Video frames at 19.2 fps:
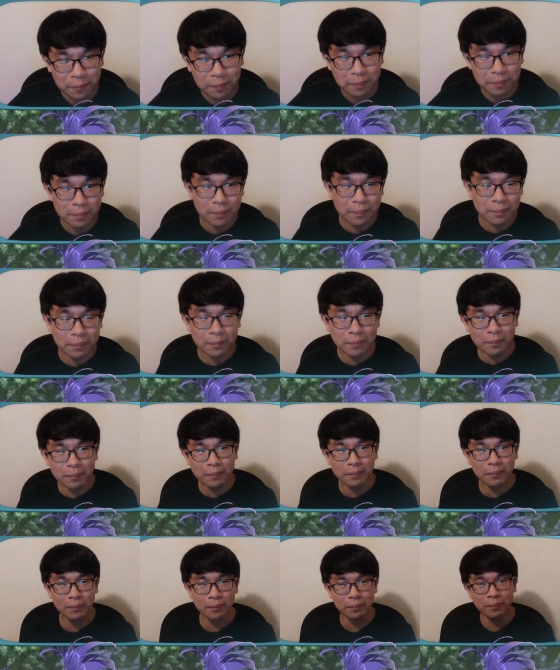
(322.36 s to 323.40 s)

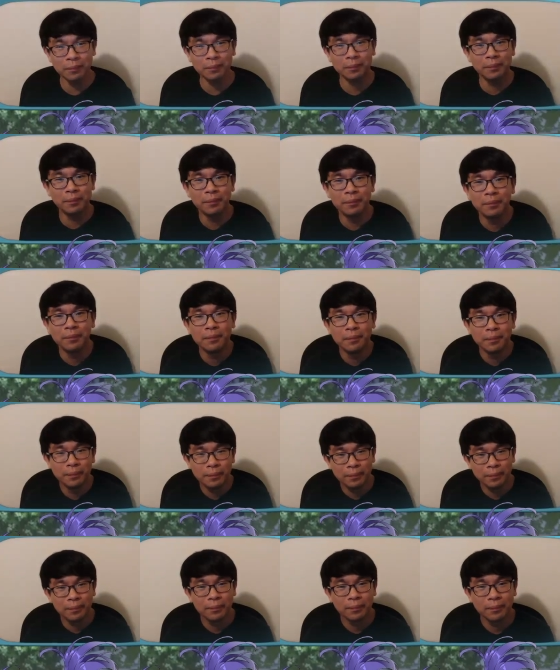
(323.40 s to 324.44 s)

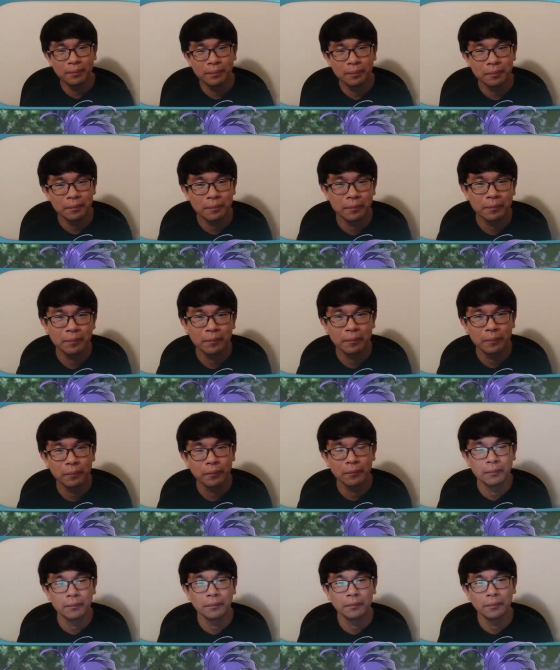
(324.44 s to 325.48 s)

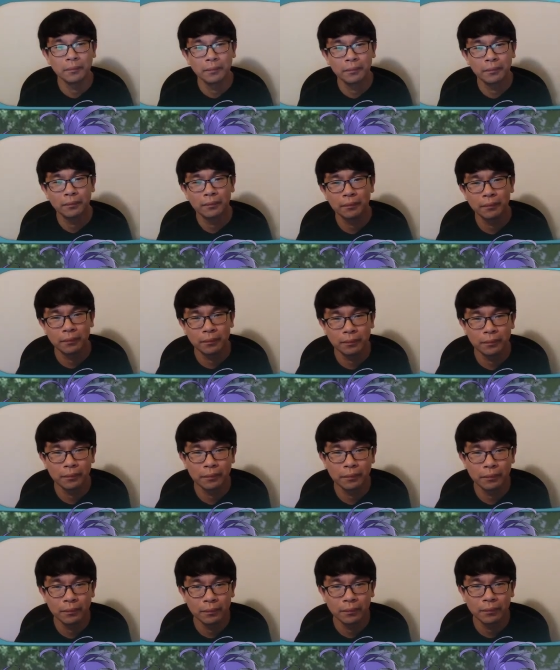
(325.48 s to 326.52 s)

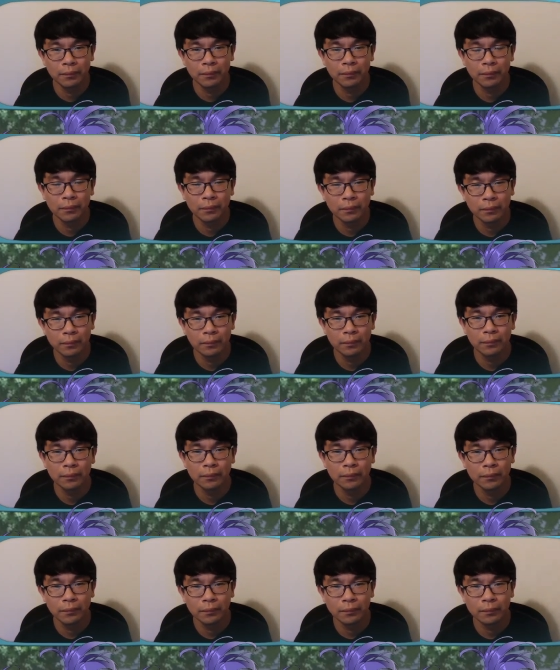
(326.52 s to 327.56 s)

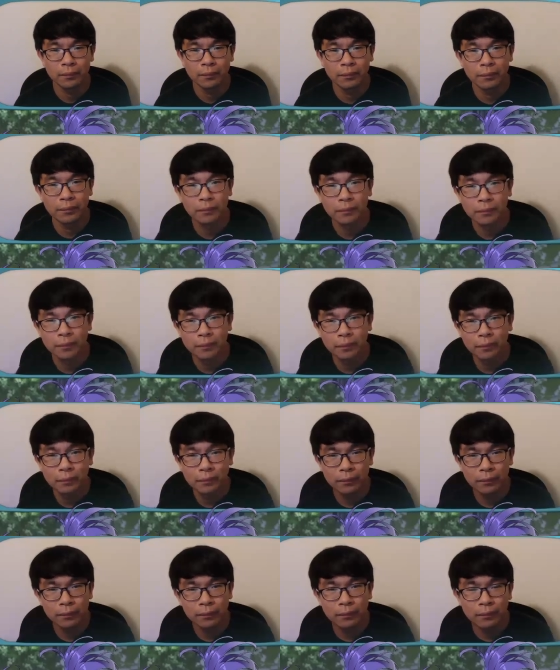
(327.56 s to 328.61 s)

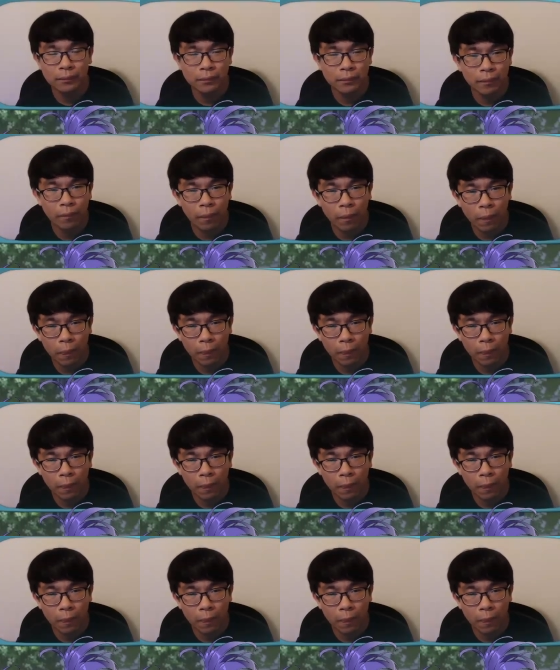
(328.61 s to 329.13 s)
(no one is talking)